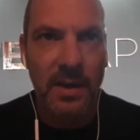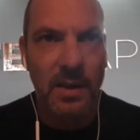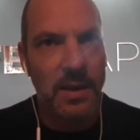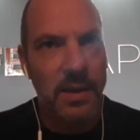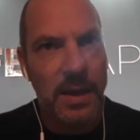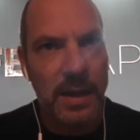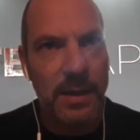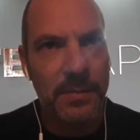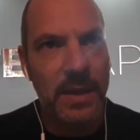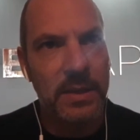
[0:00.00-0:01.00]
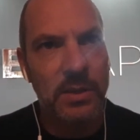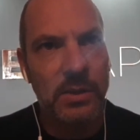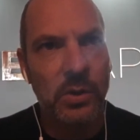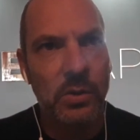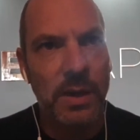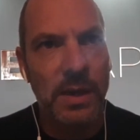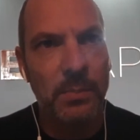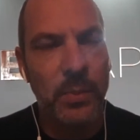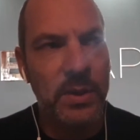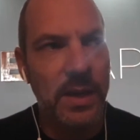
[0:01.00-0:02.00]
until you really
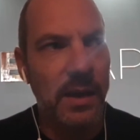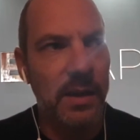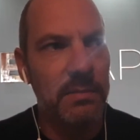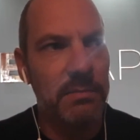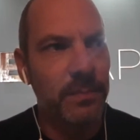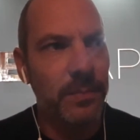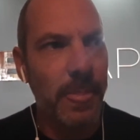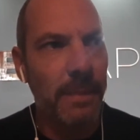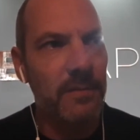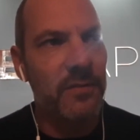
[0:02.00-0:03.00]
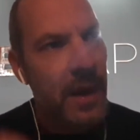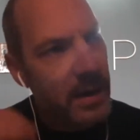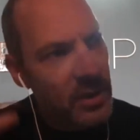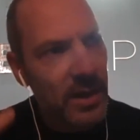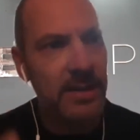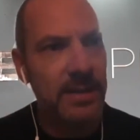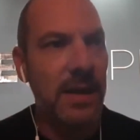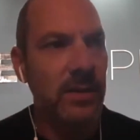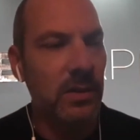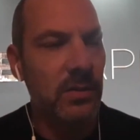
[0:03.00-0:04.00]
put a franchise hat
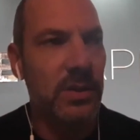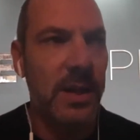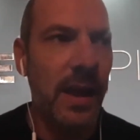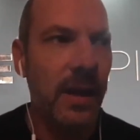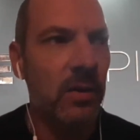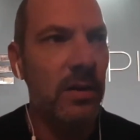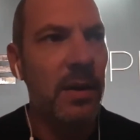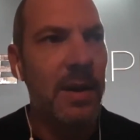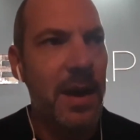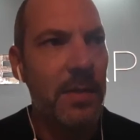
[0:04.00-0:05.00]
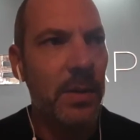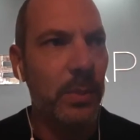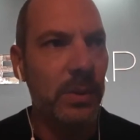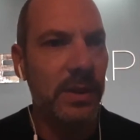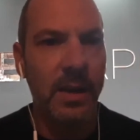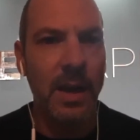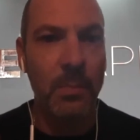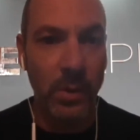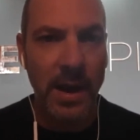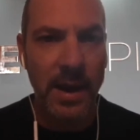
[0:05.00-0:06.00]
on to say, hang on, am I building a
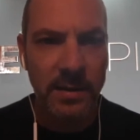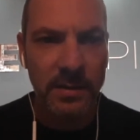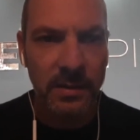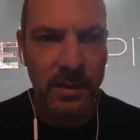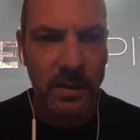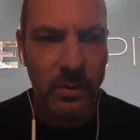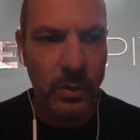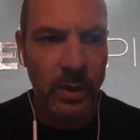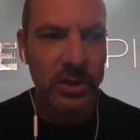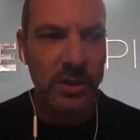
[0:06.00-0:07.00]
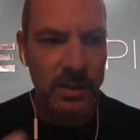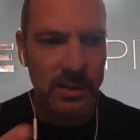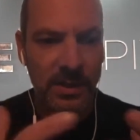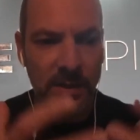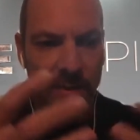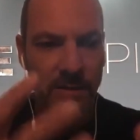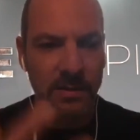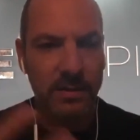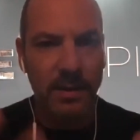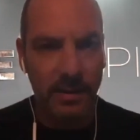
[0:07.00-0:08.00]
brand which is in
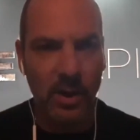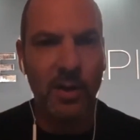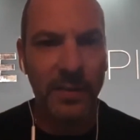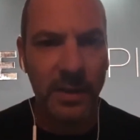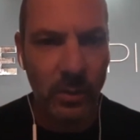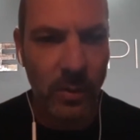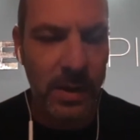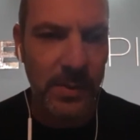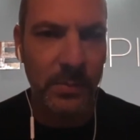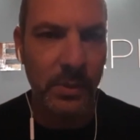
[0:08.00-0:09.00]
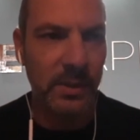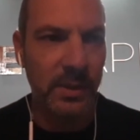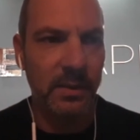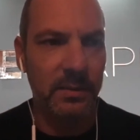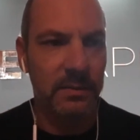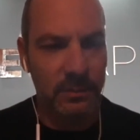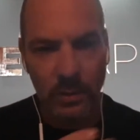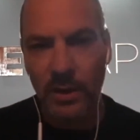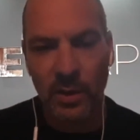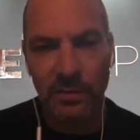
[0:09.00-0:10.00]
coffee, or am I building one
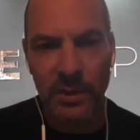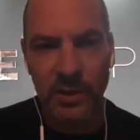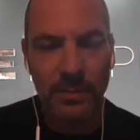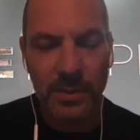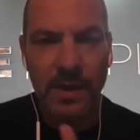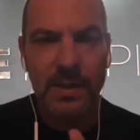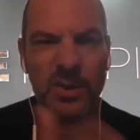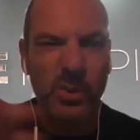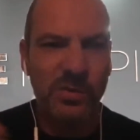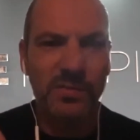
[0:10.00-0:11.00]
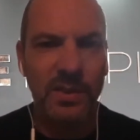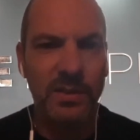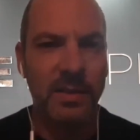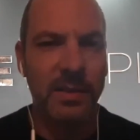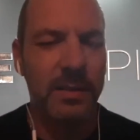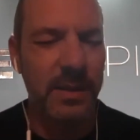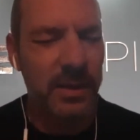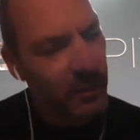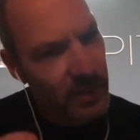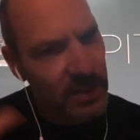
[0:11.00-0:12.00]
coffee shop? And that's sort of the
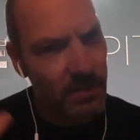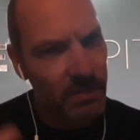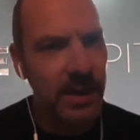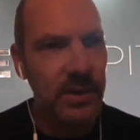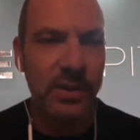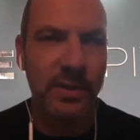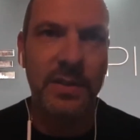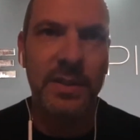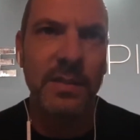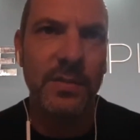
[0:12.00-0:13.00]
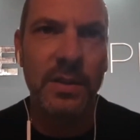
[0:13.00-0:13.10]
difference in mind shift. Is even